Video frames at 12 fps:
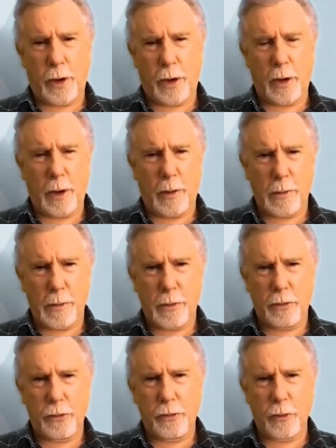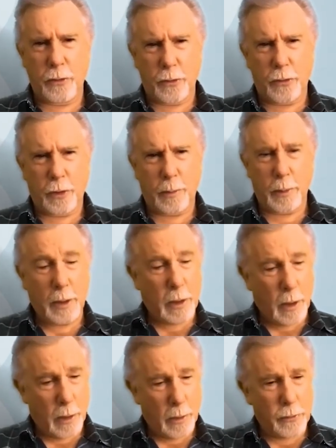And this is interesting
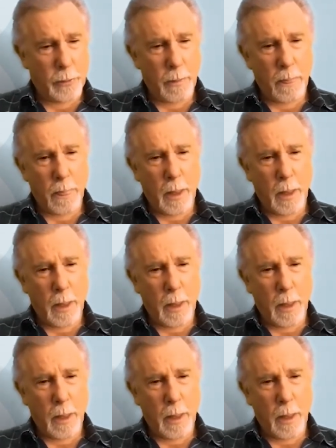because